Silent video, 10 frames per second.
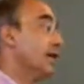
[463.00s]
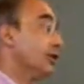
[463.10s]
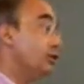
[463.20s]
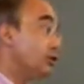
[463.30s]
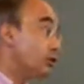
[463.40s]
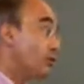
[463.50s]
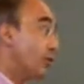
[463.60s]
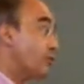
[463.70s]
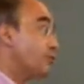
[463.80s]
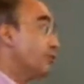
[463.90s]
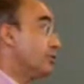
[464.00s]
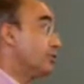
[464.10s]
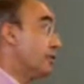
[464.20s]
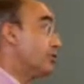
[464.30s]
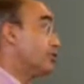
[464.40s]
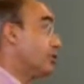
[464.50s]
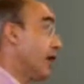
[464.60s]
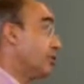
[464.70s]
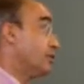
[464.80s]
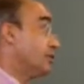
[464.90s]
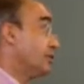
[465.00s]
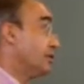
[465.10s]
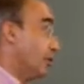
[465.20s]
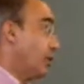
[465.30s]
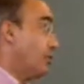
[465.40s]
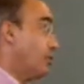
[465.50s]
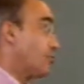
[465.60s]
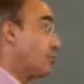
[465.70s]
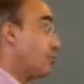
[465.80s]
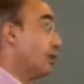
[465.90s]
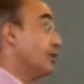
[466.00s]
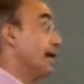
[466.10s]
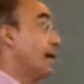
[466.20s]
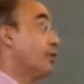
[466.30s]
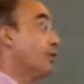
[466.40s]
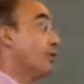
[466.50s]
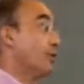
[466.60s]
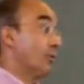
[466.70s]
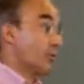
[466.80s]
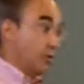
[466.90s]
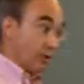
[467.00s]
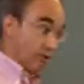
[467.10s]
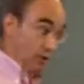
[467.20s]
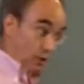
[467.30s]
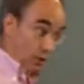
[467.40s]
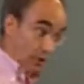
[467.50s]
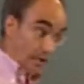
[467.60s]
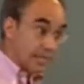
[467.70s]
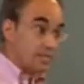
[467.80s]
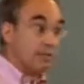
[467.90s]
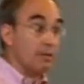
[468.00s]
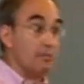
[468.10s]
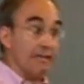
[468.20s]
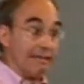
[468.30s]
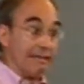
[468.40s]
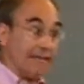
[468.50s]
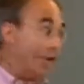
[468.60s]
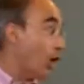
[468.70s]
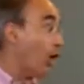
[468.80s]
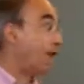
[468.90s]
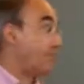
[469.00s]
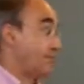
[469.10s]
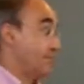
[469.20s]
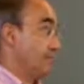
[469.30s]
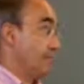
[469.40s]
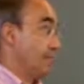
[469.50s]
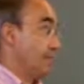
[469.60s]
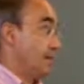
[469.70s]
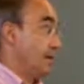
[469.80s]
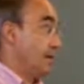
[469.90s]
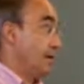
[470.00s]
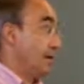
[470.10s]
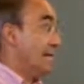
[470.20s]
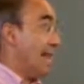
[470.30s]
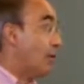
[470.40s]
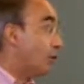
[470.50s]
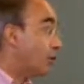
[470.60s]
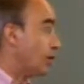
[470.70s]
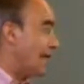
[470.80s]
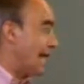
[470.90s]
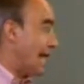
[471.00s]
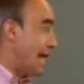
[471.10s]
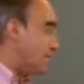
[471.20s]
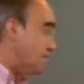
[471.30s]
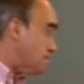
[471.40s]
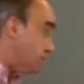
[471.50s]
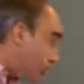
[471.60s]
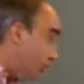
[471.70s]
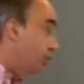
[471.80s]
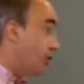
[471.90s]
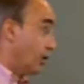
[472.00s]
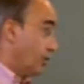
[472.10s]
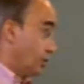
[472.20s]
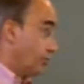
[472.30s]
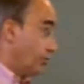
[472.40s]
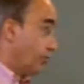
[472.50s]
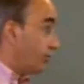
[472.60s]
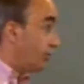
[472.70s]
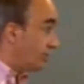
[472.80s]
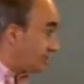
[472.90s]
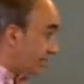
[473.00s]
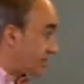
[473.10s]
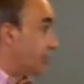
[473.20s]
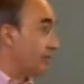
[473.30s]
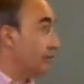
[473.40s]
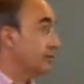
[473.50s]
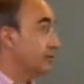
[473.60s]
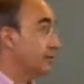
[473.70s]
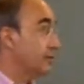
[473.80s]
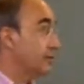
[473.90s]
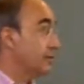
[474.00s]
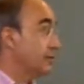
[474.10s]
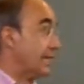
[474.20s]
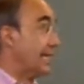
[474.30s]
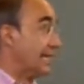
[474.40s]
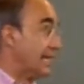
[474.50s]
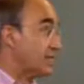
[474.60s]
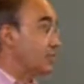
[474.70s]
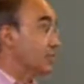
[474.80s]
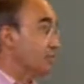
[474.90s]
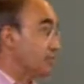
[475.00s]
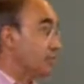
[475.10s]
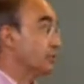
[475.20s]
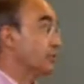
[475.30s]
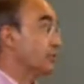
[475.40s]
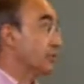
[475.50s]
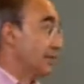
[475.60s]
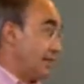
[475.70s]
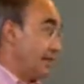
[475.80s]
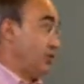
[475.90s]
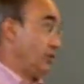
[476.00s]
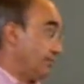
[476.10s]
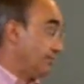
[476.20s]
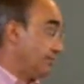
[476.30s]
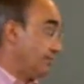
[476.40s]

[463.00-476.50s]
and you just went through this budget cycle that we went through, where now we're instituting furlough days and people are getting laid off, and now we're looking at a $1 billion shortfall for the next governor, it gets people's attention.